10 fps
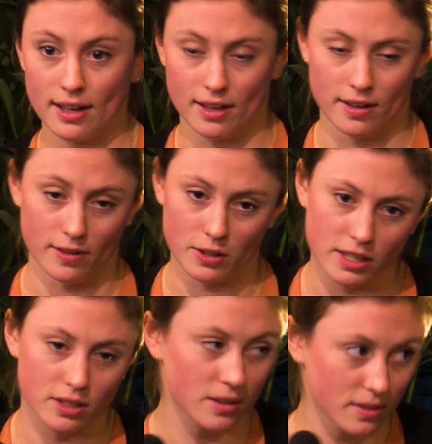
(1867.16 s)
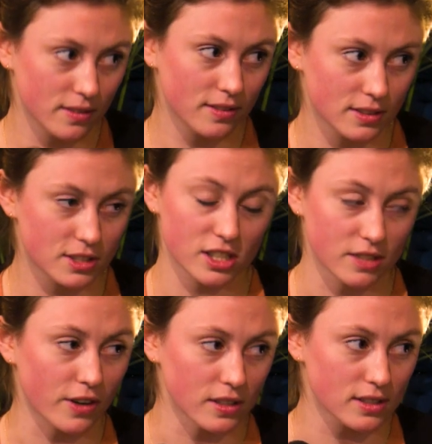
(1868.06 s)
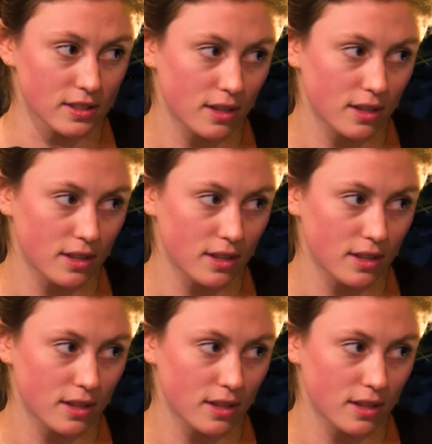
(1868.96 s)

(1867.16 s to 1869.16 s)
uh, just in France. Just in France,